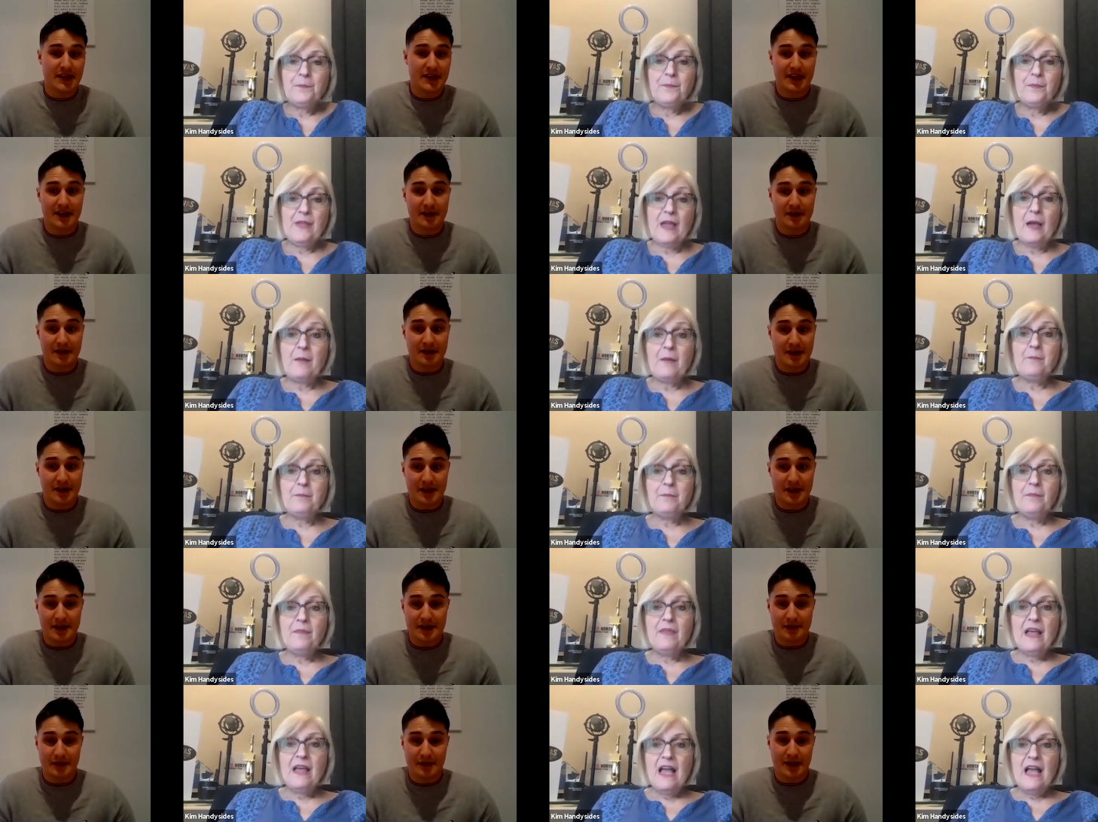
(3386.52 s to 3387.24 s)
Speaker 1: then
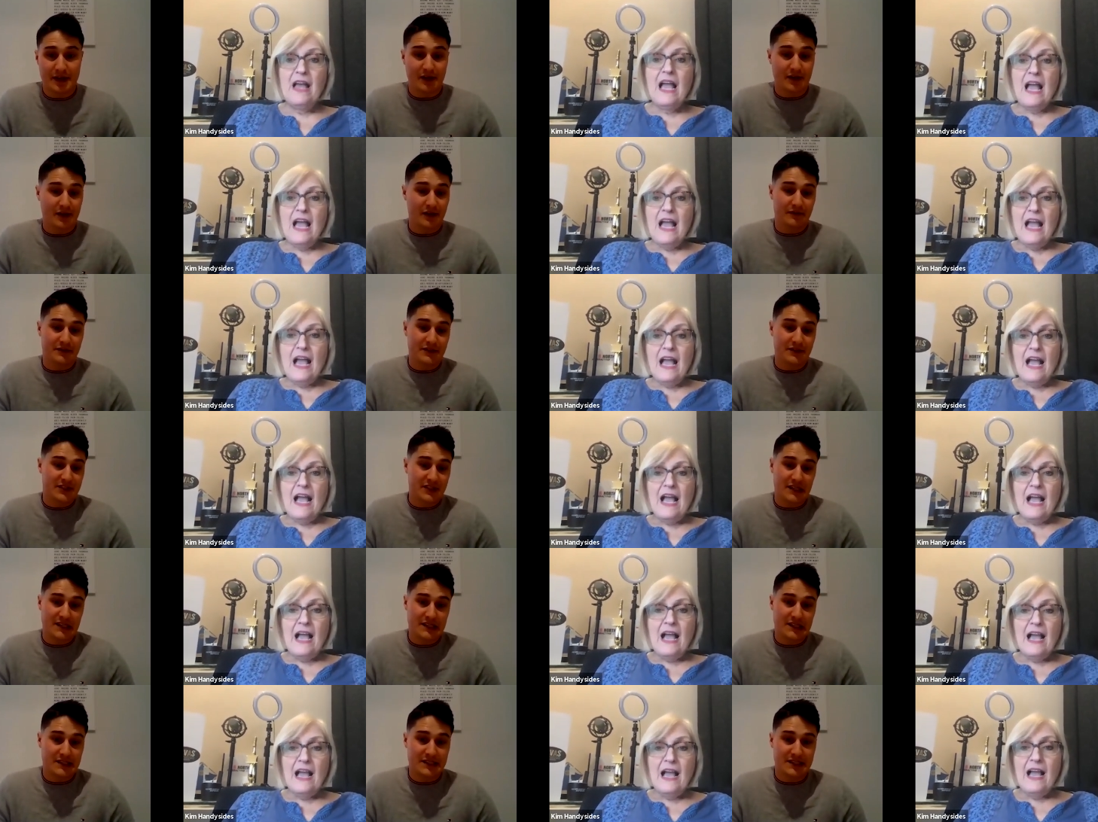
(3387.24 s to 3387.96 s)
you can all
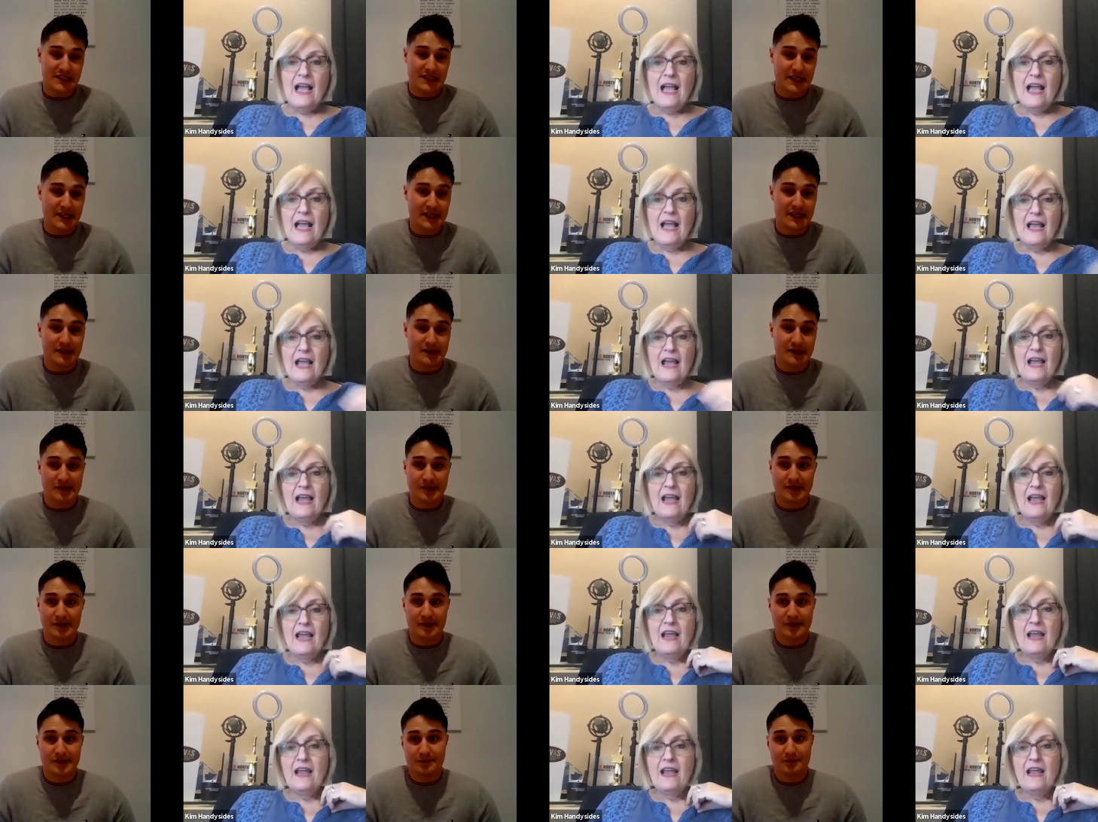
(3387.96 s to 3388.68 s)
of a sudden
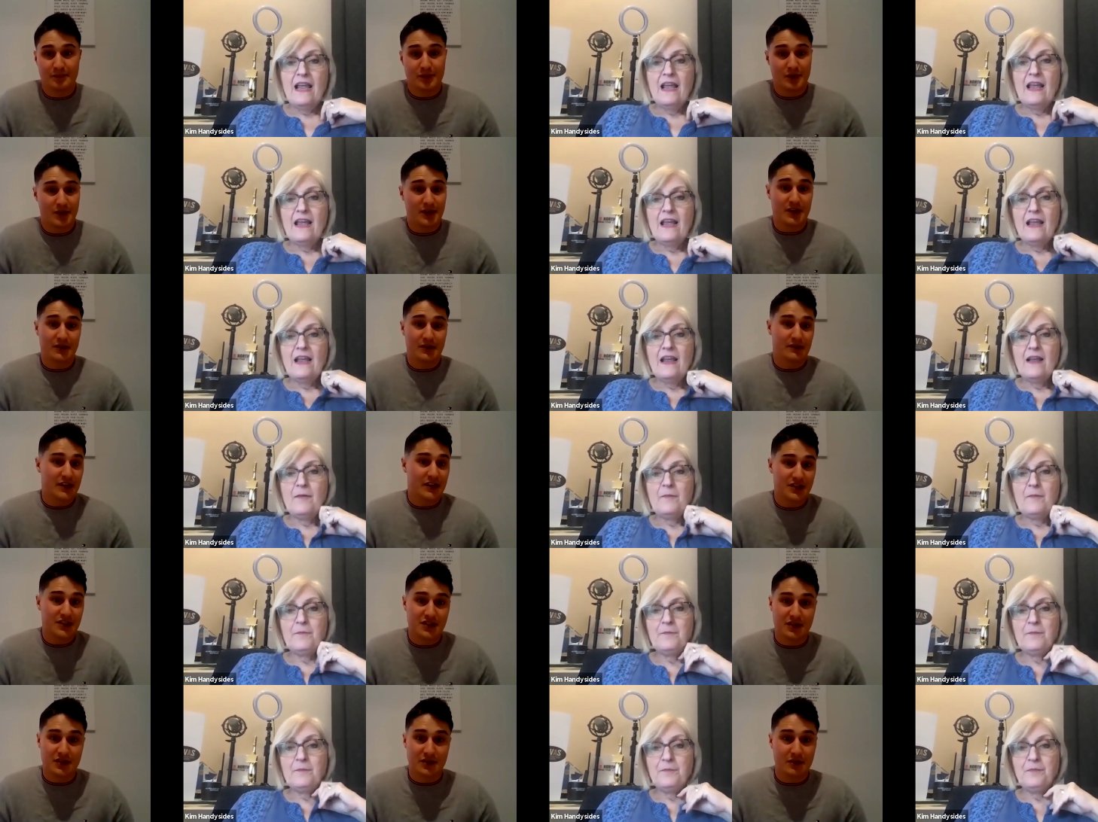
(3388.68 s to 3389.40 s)
take your
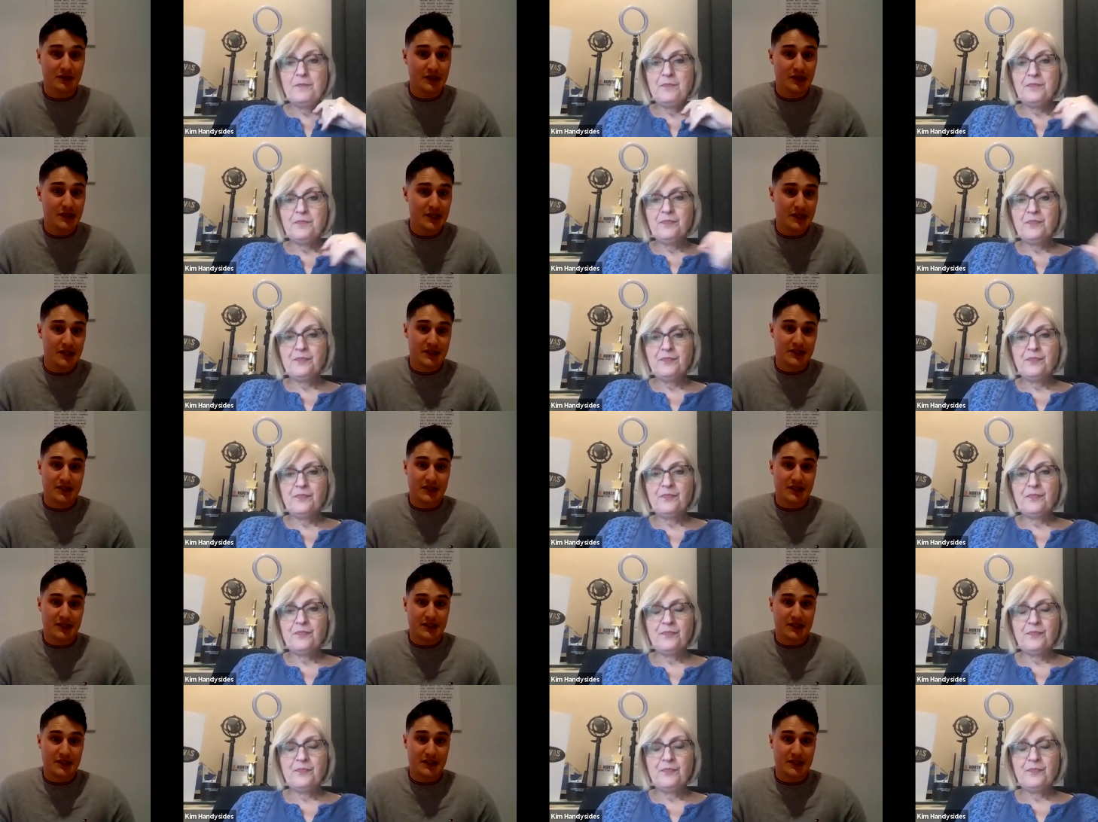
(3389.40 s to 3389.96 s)
booking ratio